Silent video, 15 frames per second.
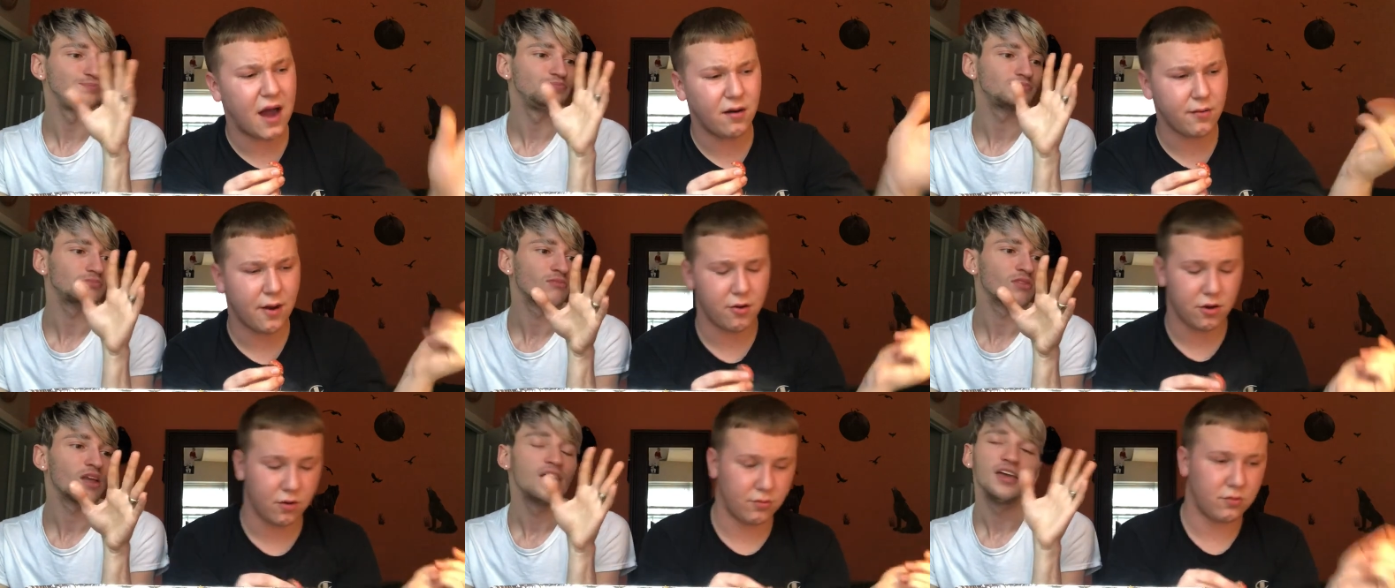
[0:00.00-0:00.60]
Speaker 1: I don't
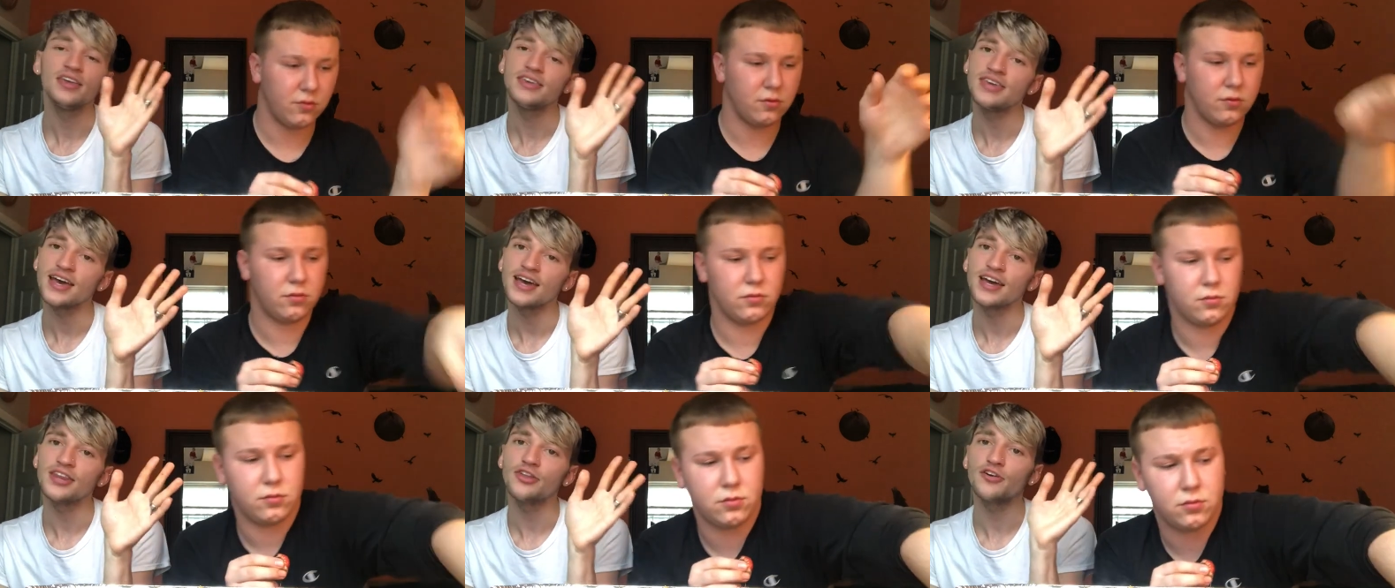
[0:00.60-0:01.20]
know you.
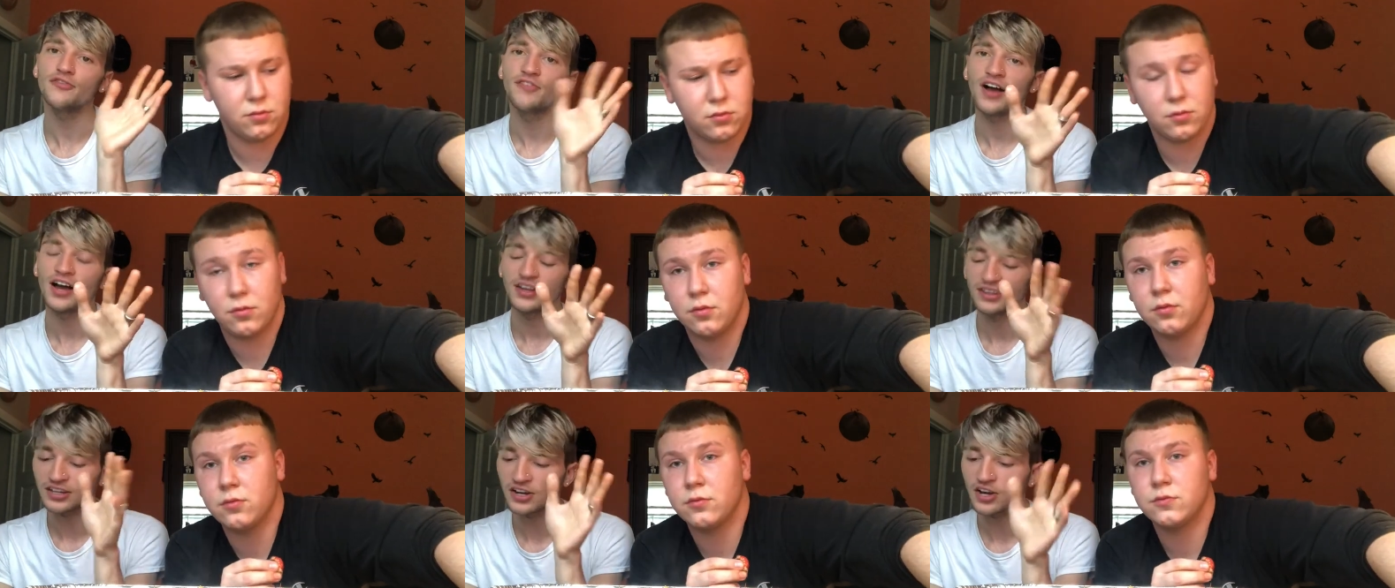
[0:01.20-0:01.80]
Speaker 2: Yeah, they're
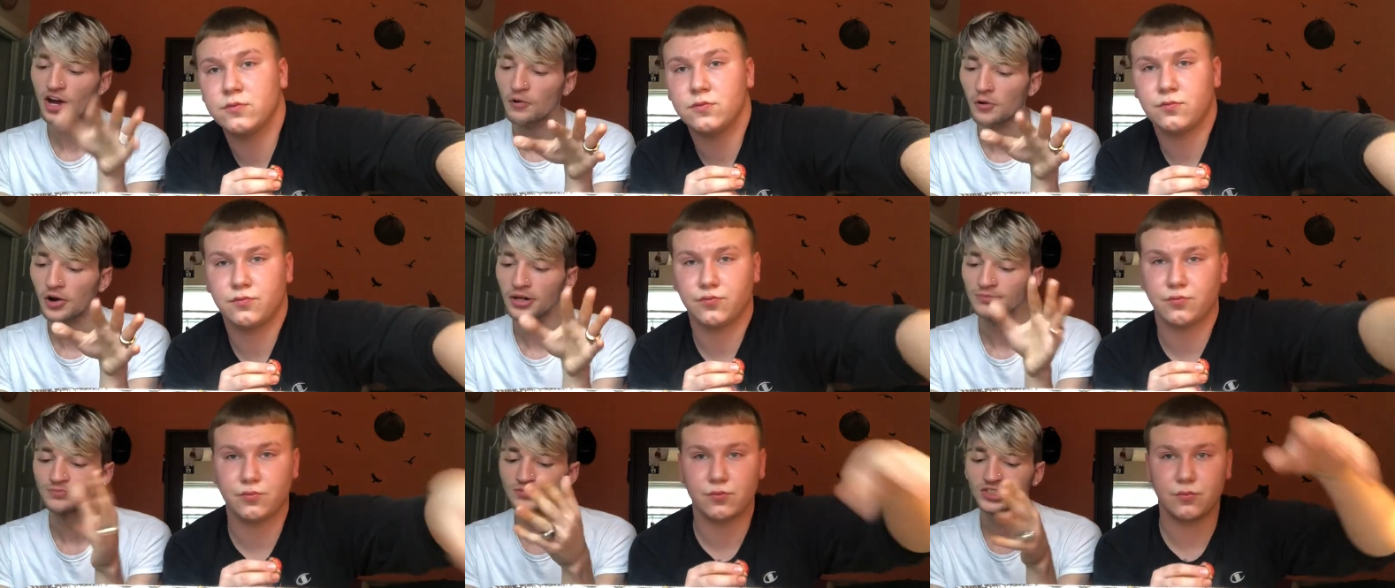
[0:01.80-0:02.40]
fine. They could go
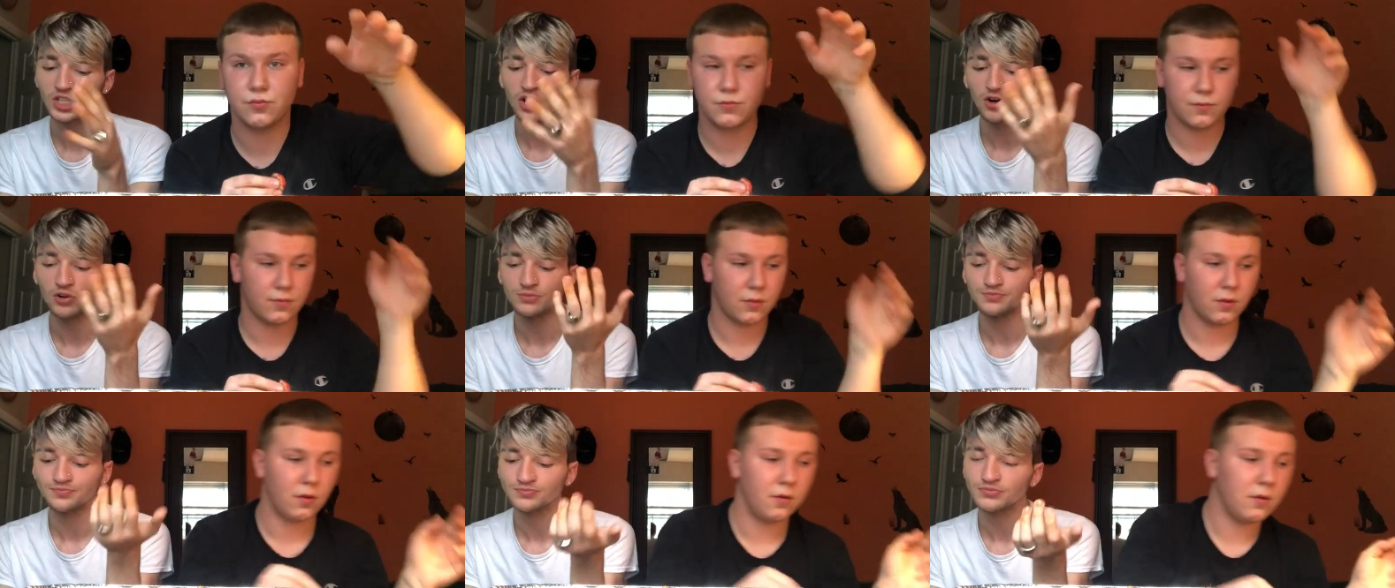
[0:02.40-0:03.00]
on.
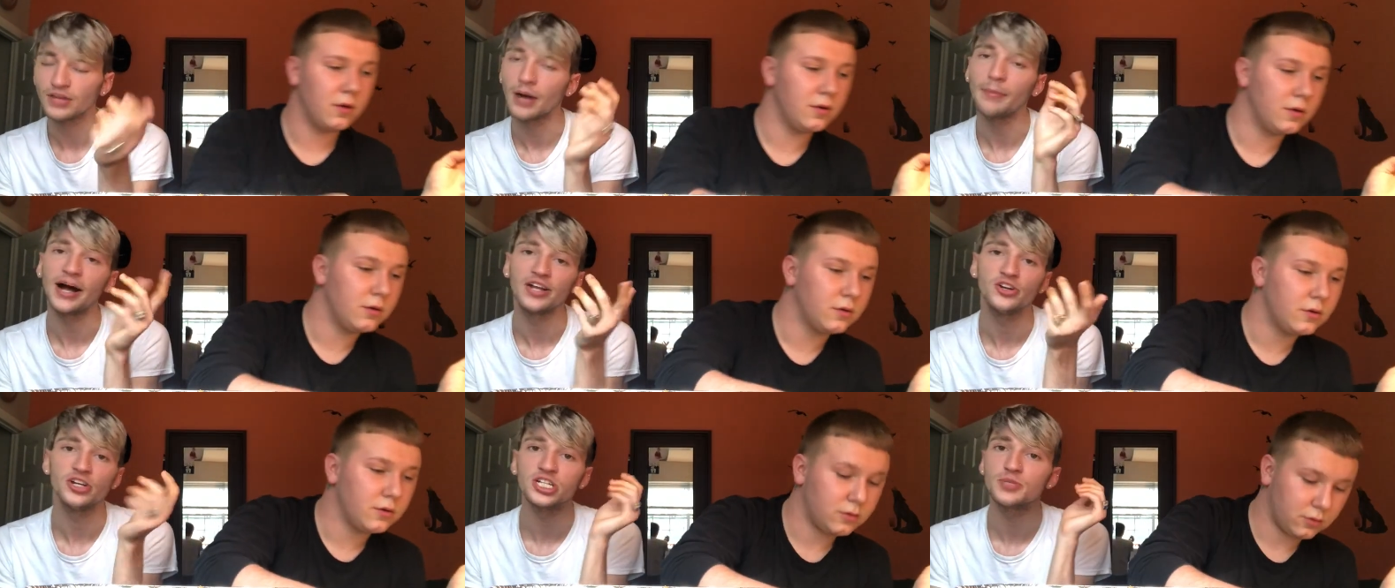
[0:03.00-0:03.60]
So, now
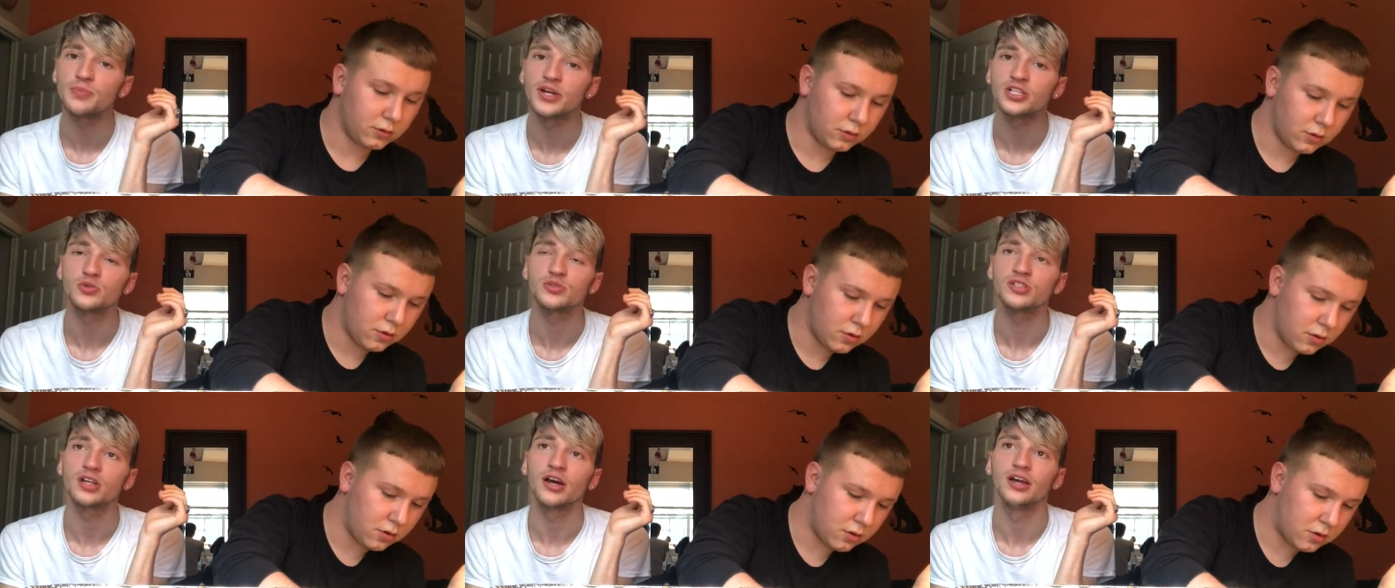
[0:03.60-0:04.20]
mind you, this
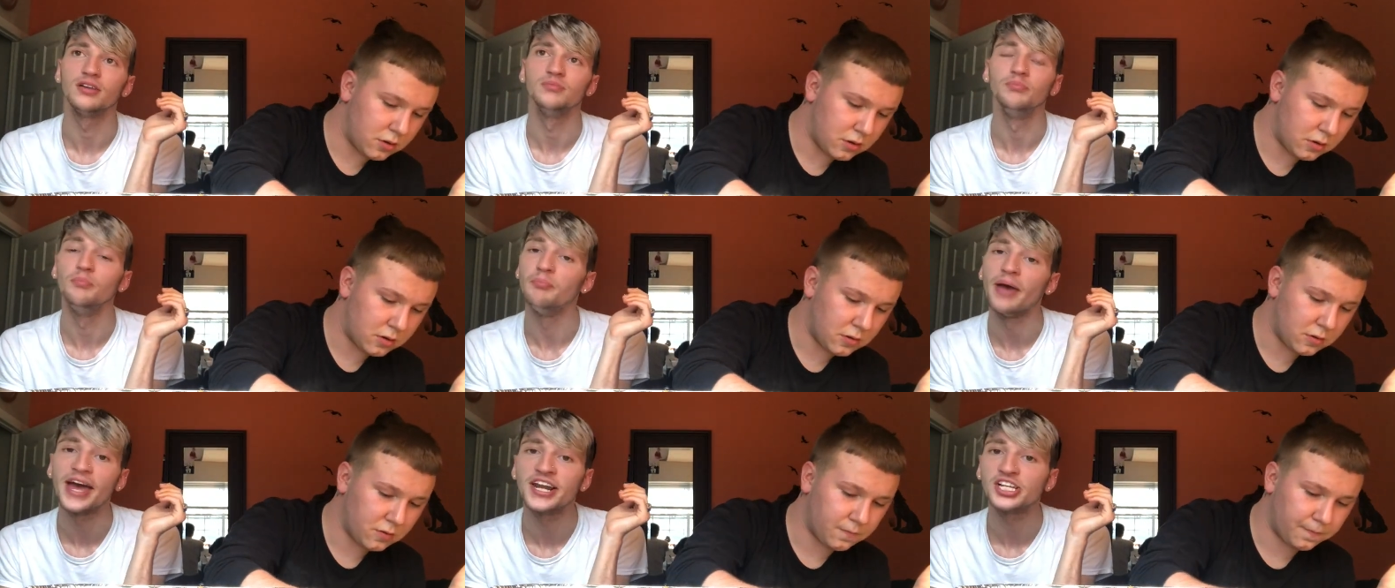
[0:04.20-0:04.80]
bitch was like
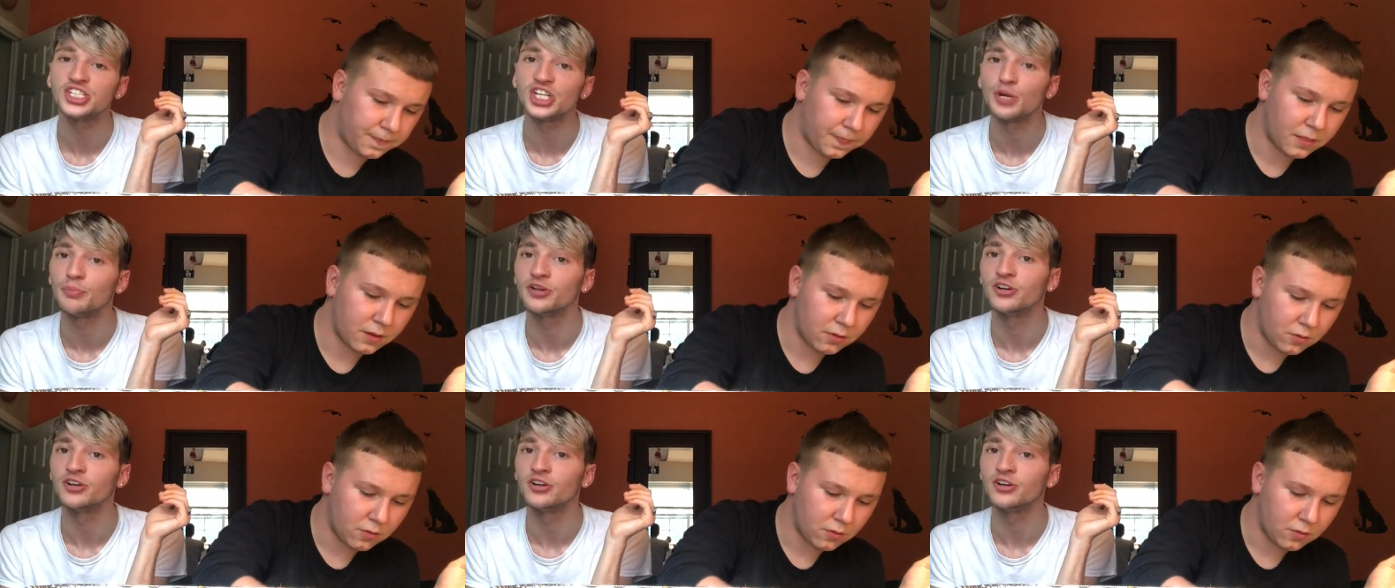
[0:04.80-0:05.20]
mad as shit